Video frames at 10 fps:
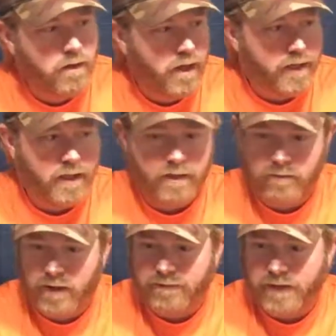I cut
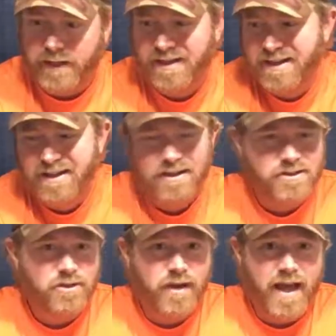roughly
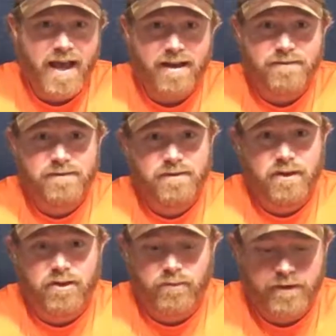two and a half,
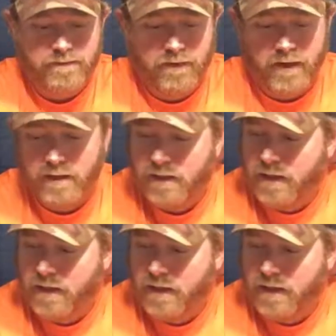three foot.